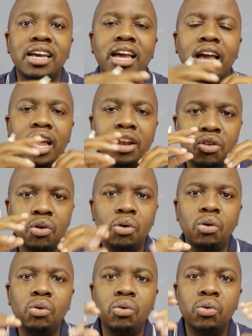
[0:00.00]
And
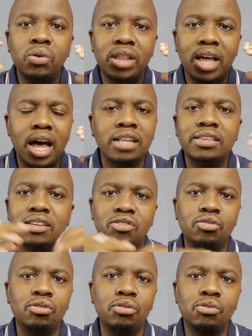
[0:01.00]
know the answers
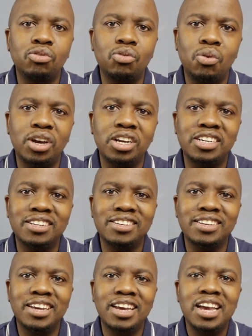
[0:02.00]
to those questions.
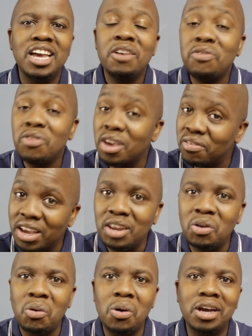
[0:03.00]
If you have any
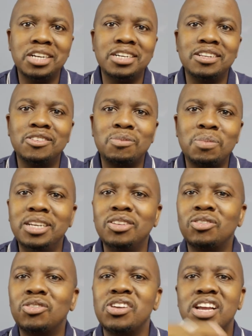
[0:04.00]
questions, please
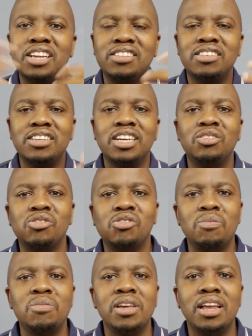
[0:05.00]
don't hesitate to
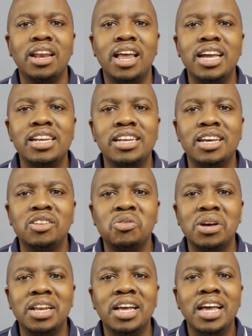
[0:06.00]
drop me a line as
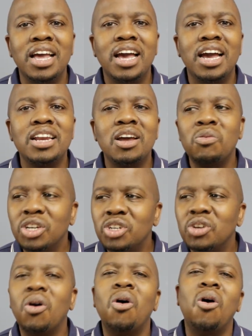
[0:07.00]
well. And I wish
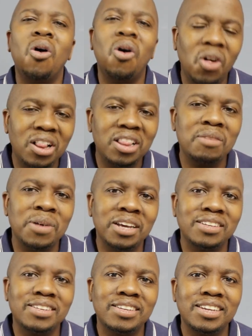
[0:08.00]
you all the
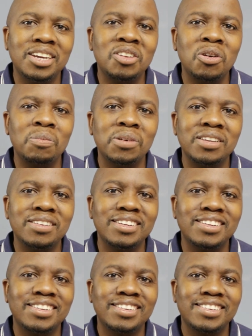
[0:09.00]
best in your
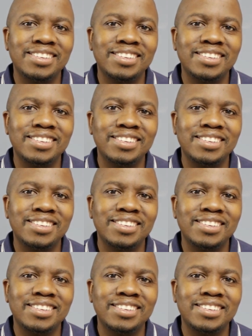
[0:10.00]
business.